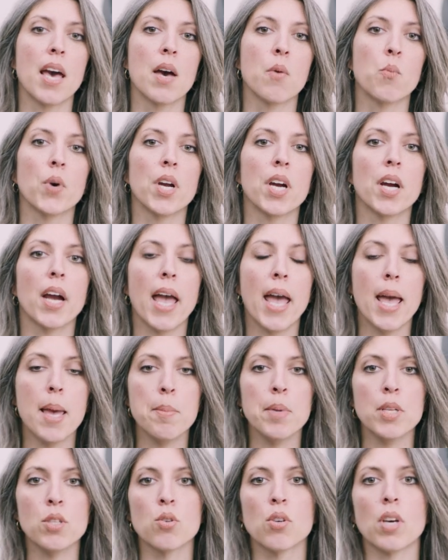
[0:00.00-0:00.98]
and we're
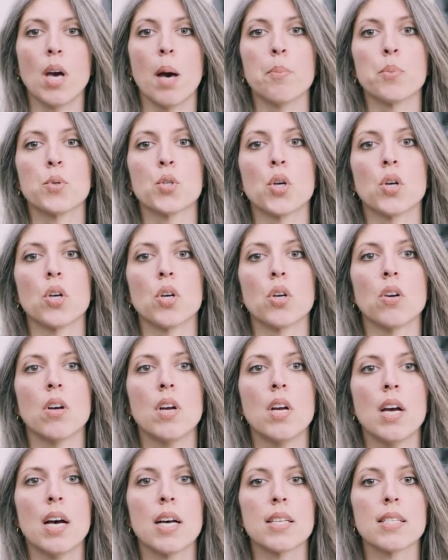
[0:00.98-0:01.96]
aiming to capture
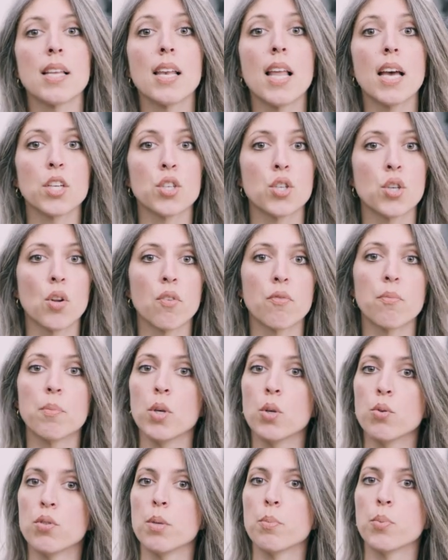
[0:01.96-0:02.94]
a selection of
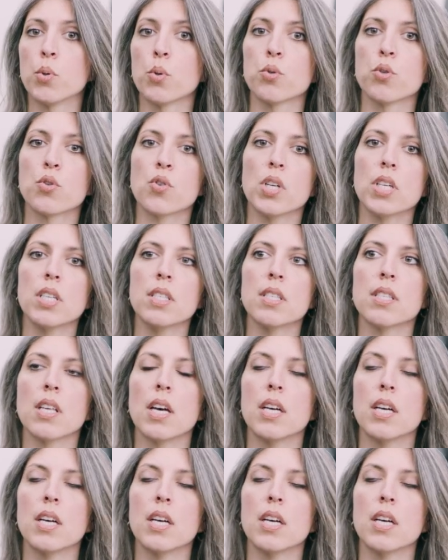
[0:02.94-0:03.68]
beauty portraits,